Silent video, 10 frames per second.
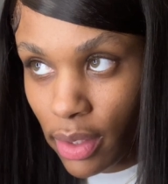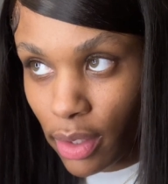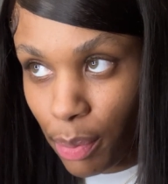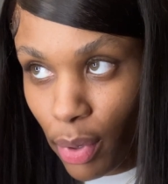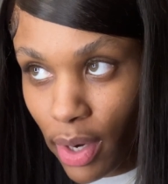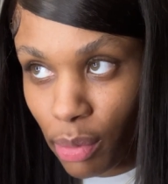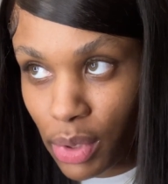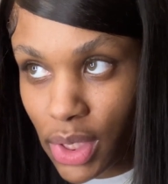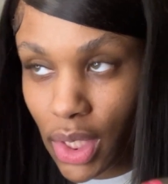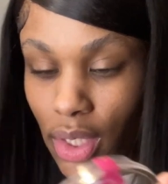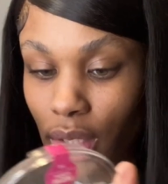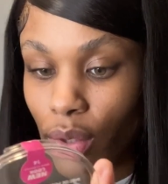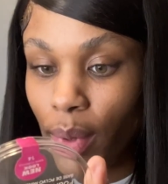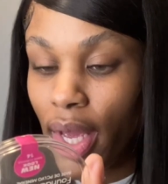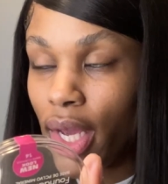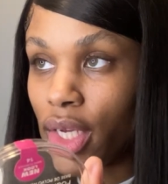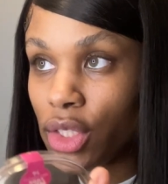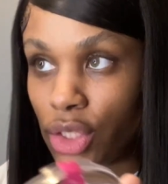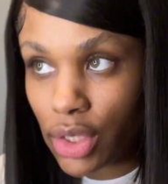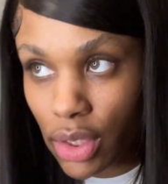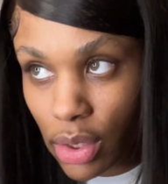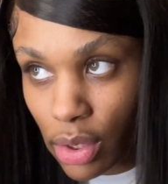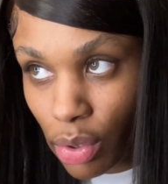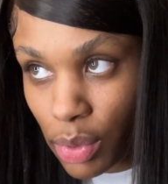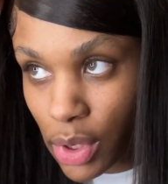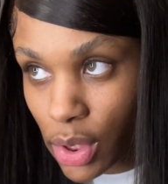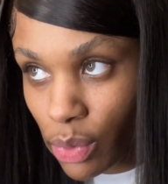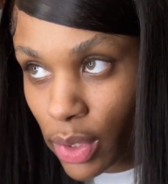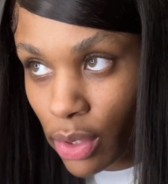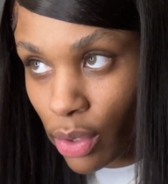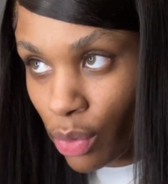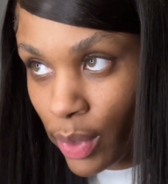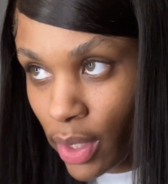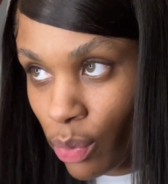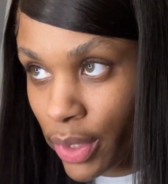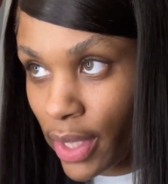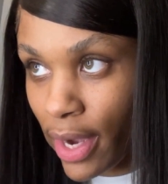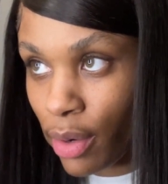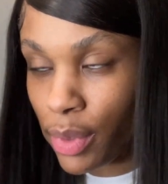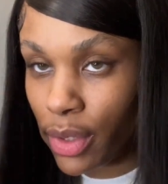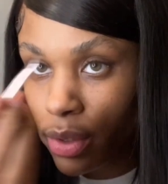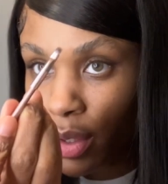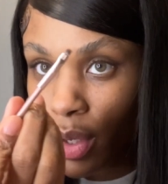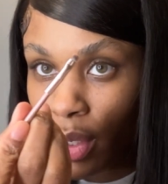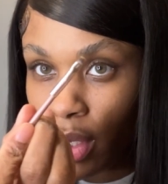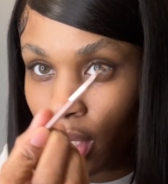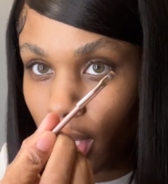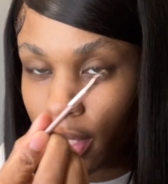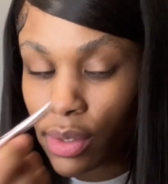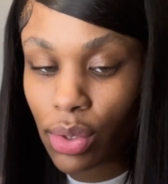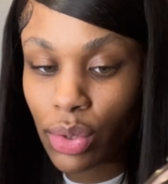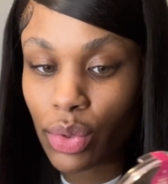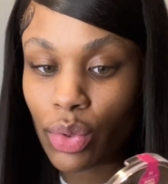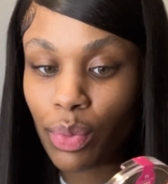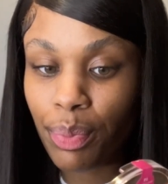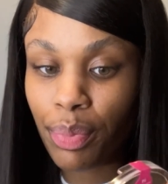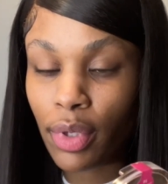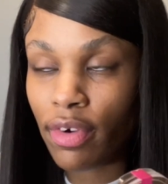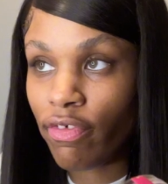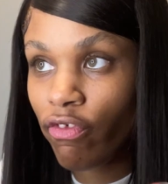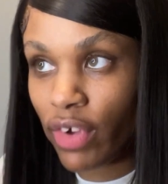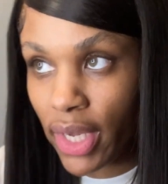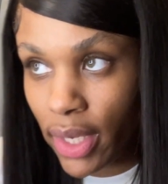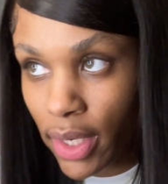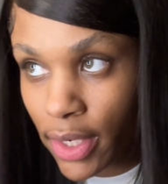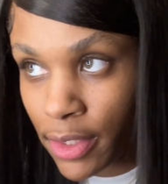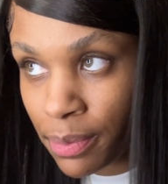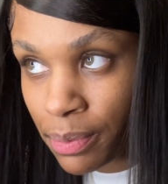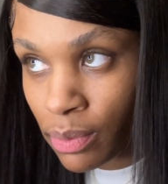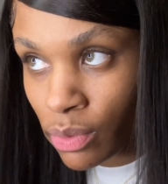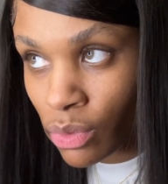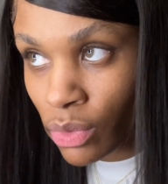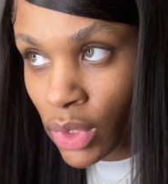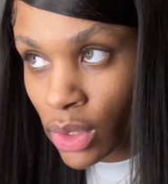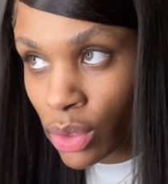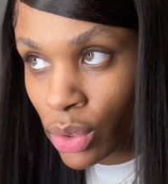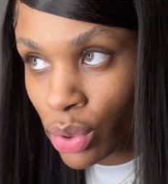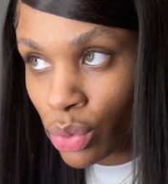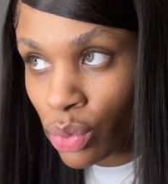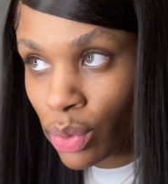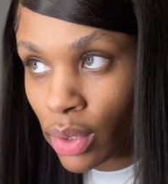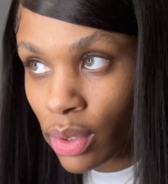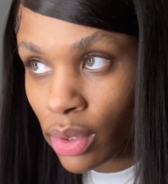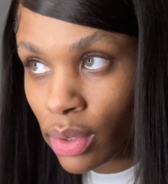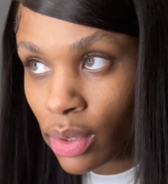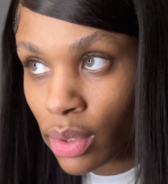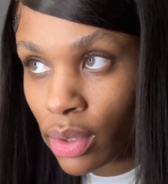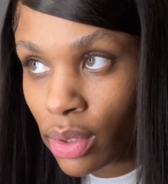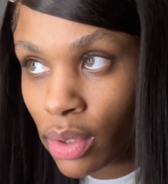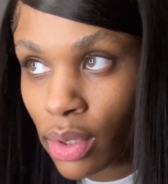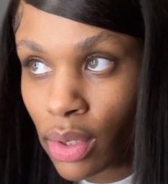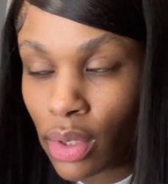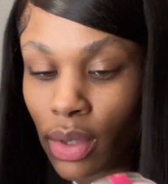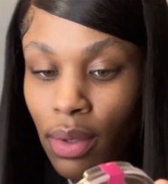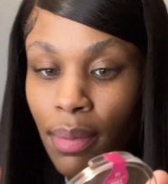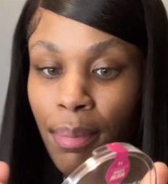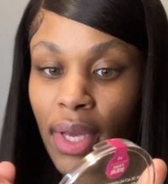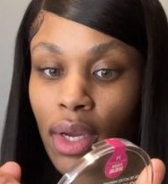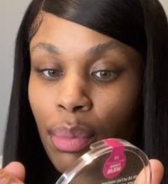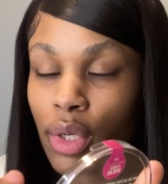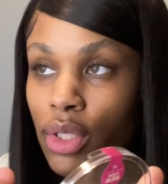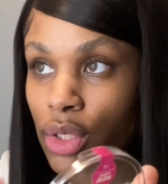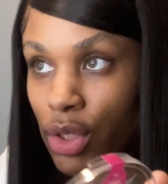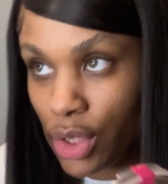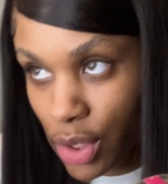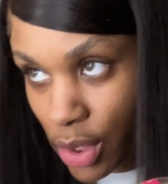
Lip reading: the part was looking a little ashy, so we just want to go in with our like super fine tooth makeup brush,